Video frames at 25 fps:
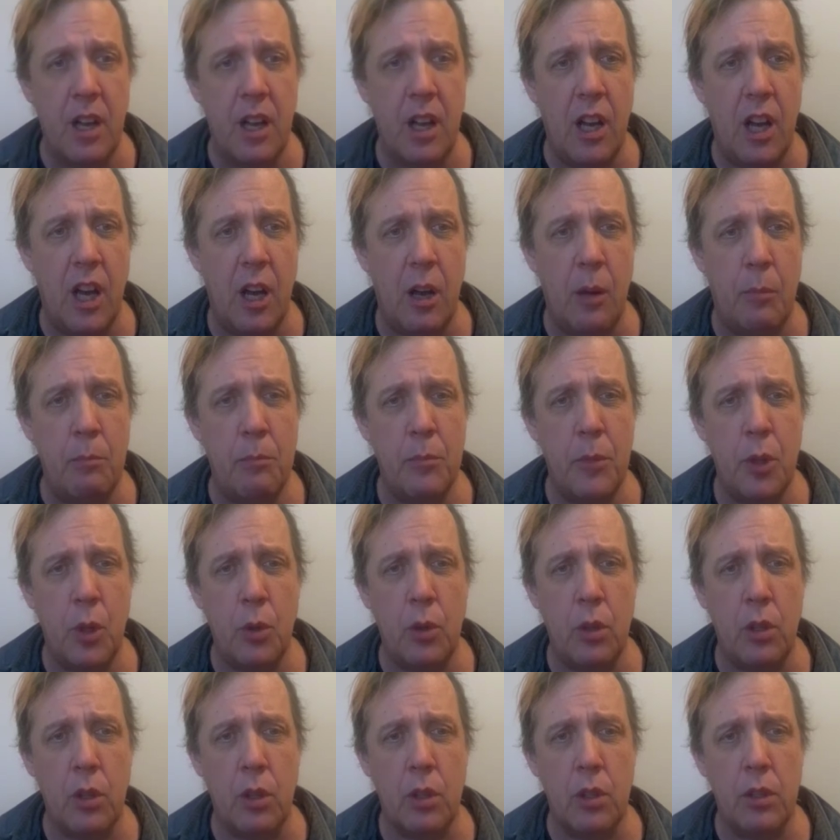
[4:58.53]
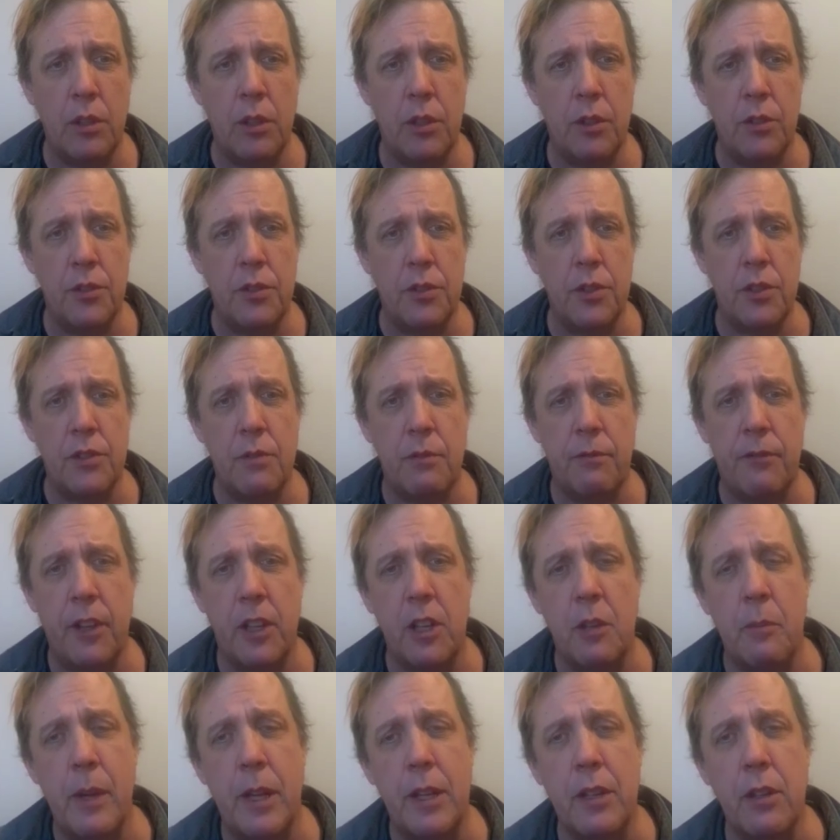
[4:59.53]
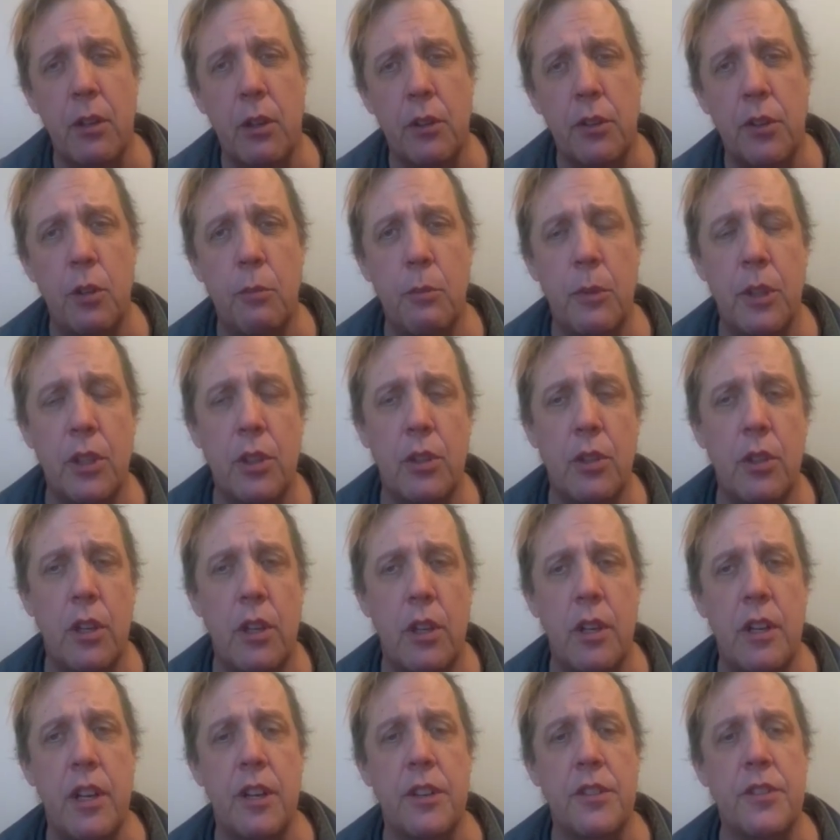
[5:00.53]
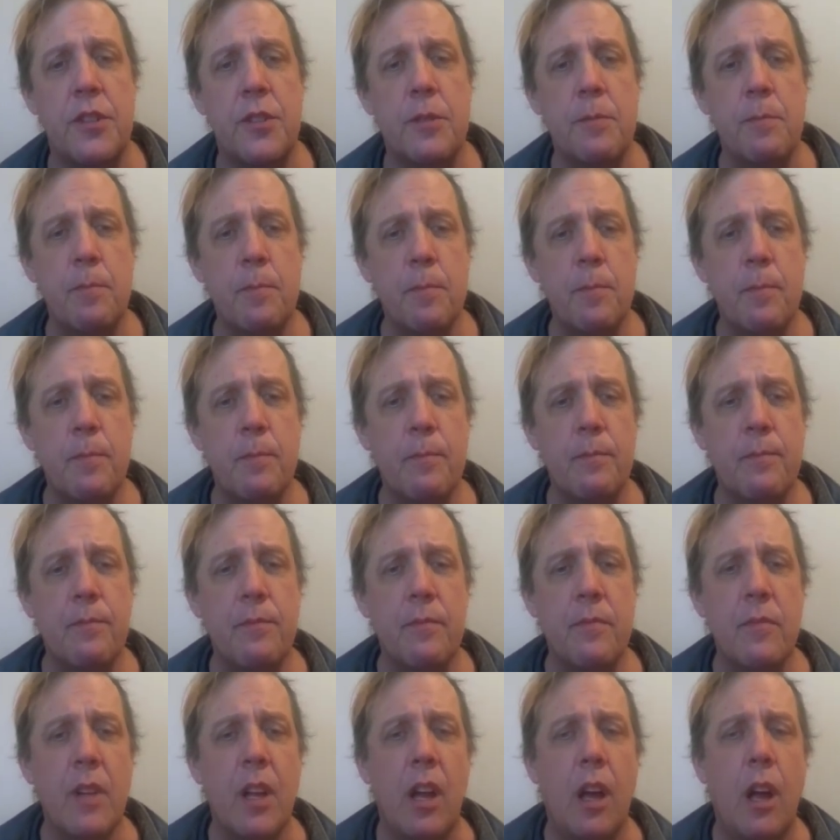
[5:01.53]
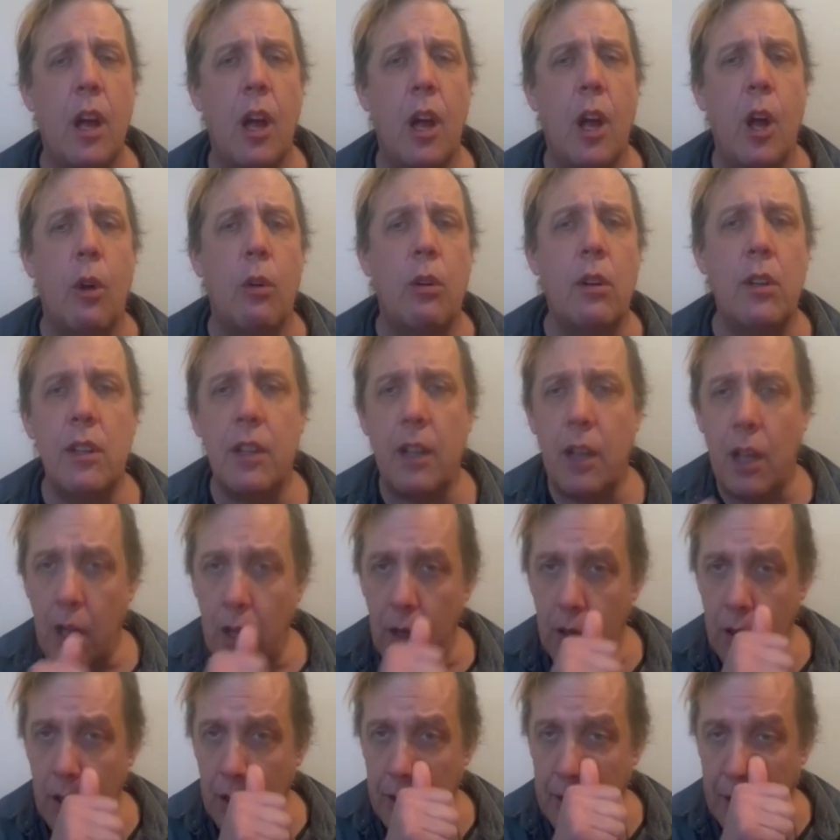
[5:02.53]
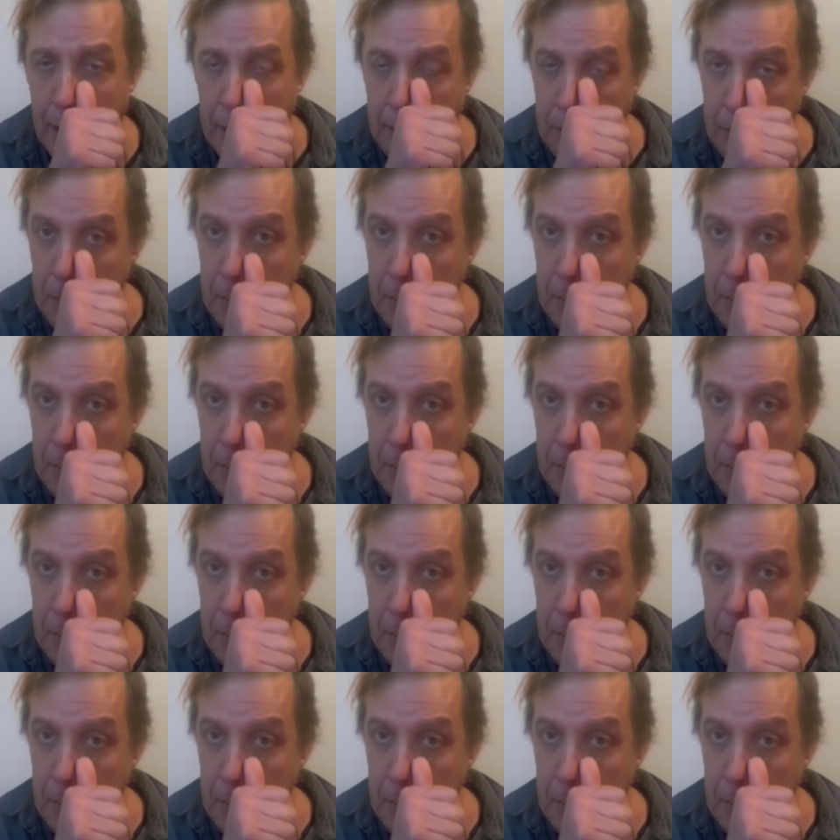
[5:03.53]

Uh, Mueller uses fundamental human goodness. Well, uh, okay,